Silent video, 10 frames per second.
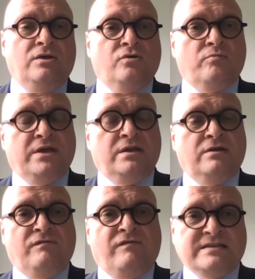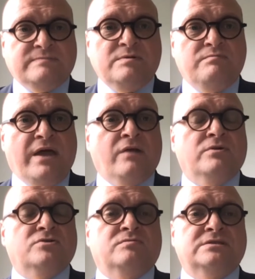European Investment Bank,
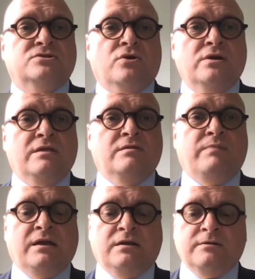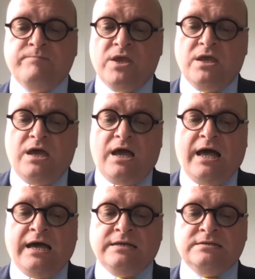which was joining the panel.
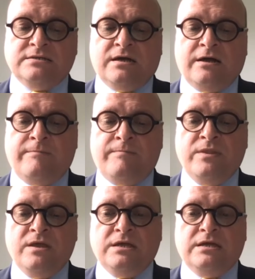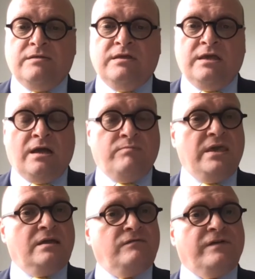And the
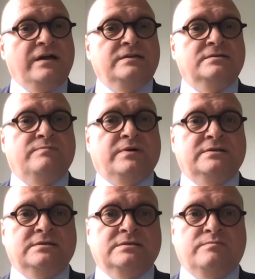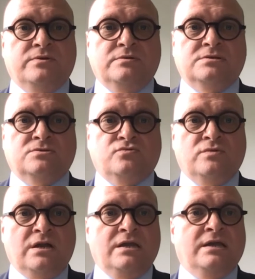EIB invited participants to
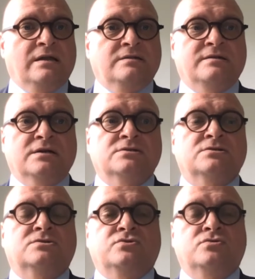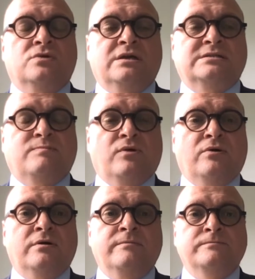really get in touch to
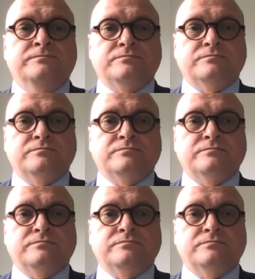explore